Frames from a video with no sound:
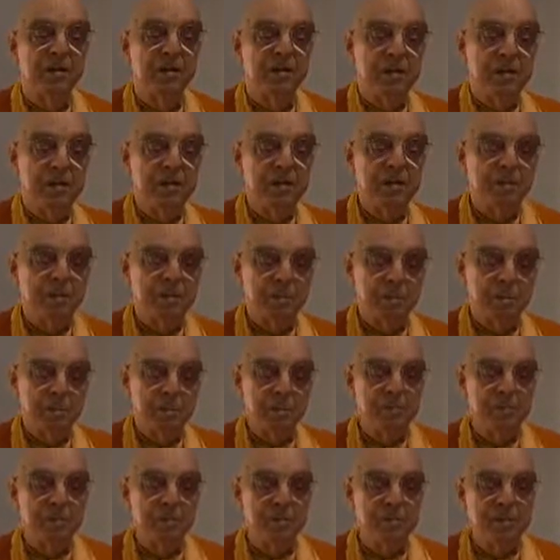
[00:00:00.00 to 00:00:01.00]
of the
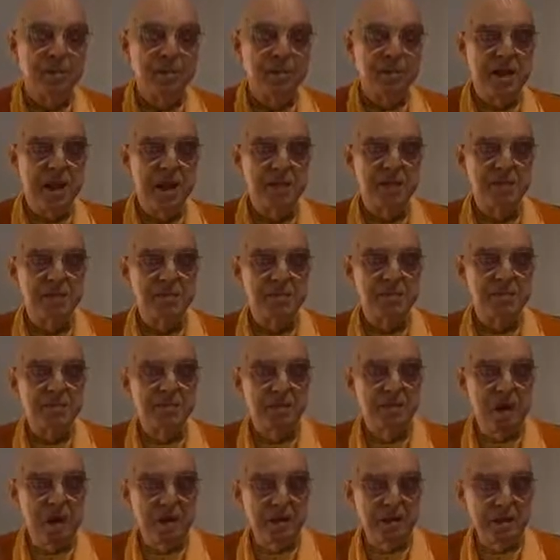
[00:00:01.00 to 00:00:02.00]
Supreme Personality of
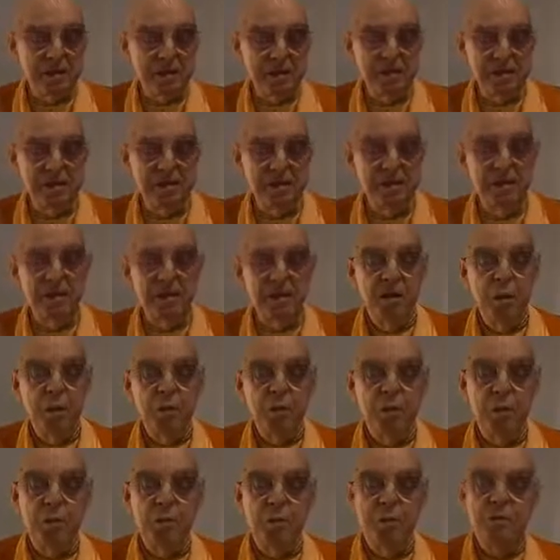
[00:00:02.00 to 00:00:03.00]
Godhead
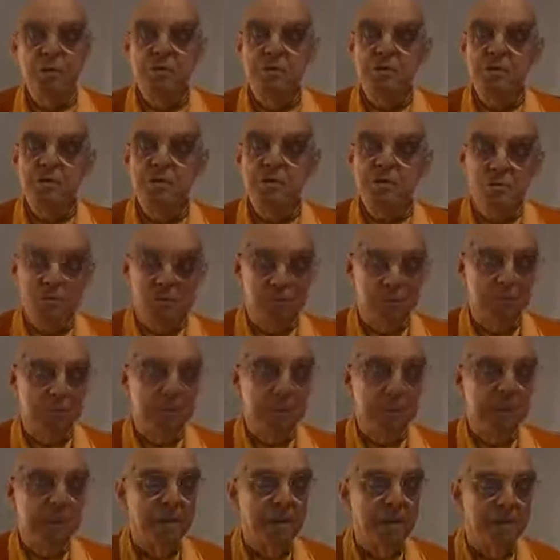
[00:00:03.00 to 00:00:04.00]
through the mercy
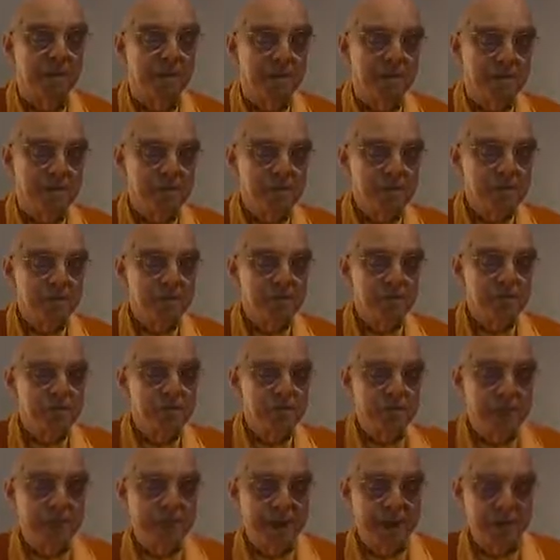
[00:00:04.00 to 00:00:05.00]
of the
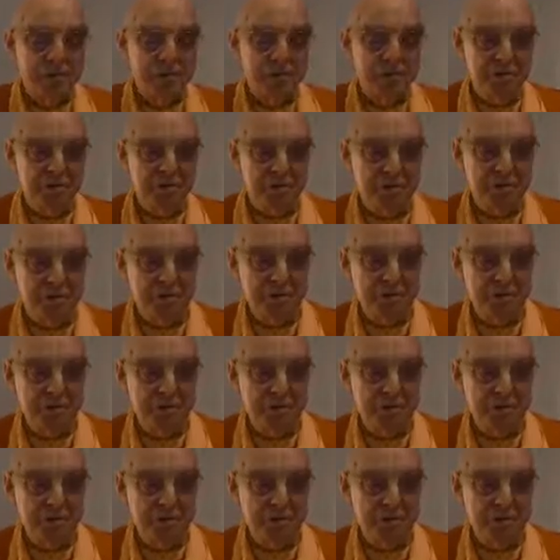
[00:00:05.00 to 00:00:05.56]
spiritual master.